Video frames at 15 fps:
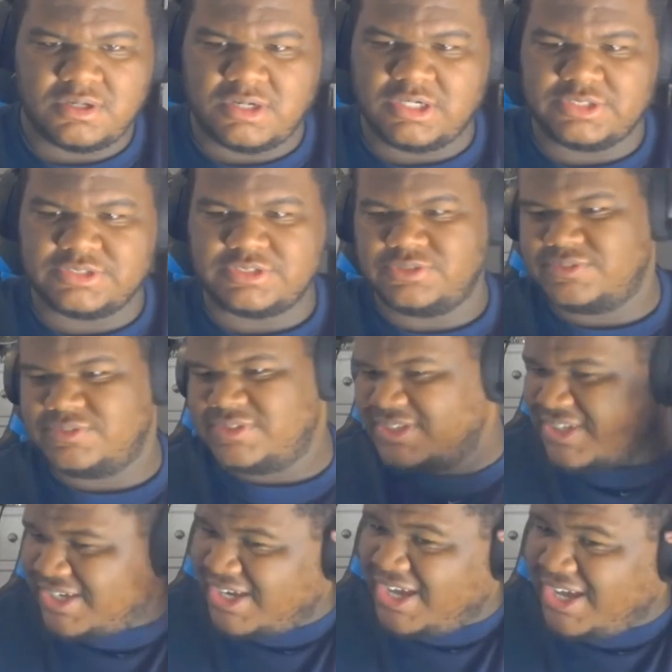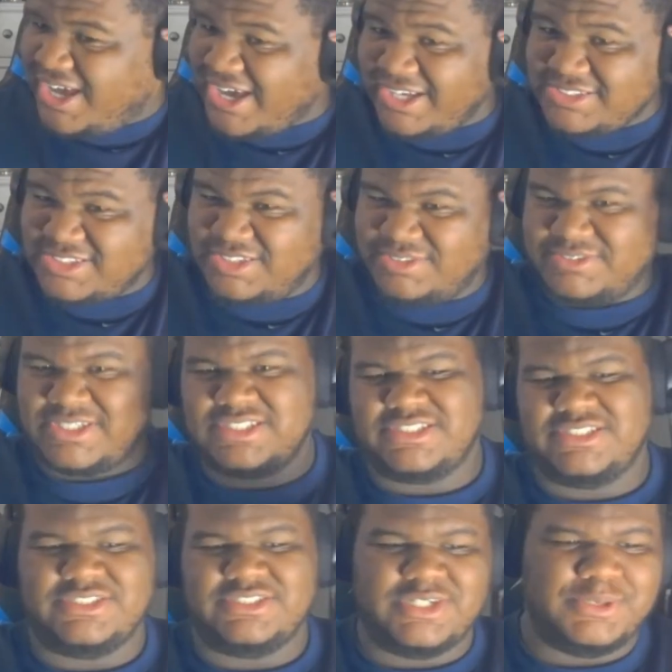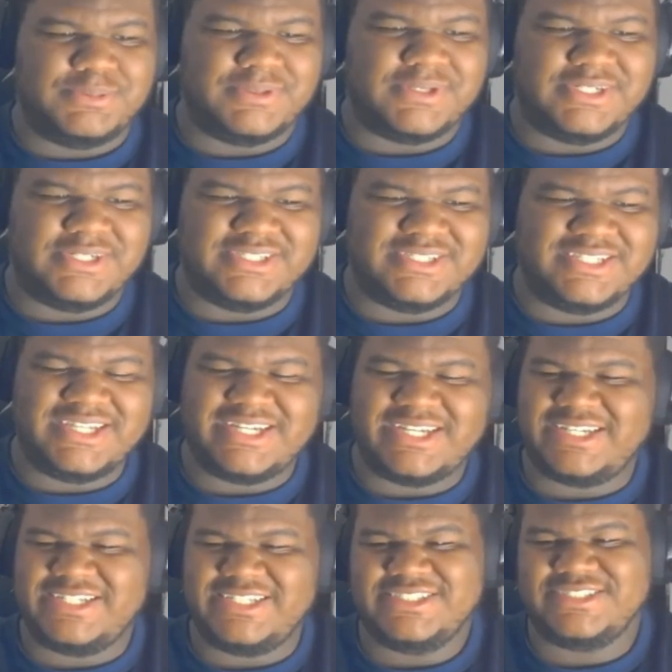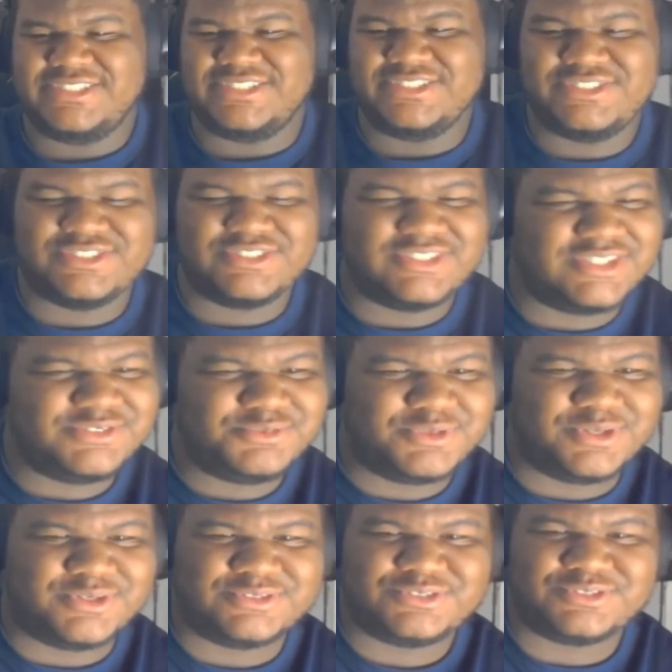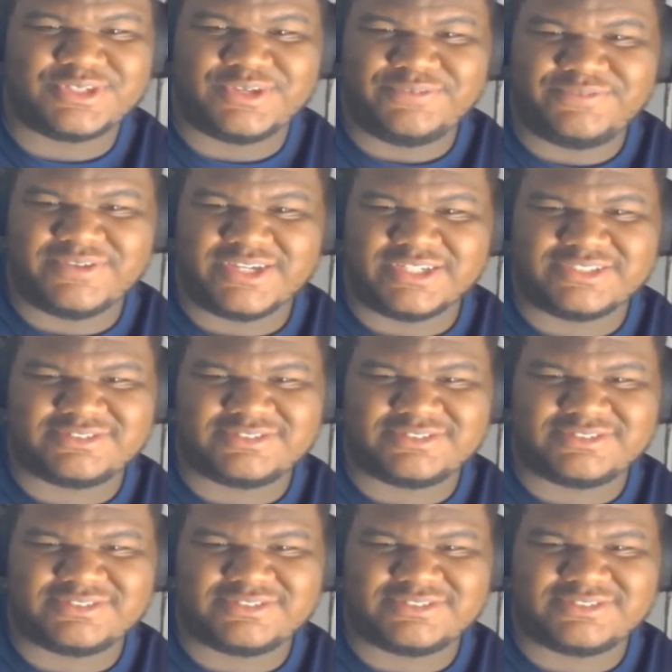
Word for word: i oh, it's over. That song was actually dope right here. Like, this, this one straight fact.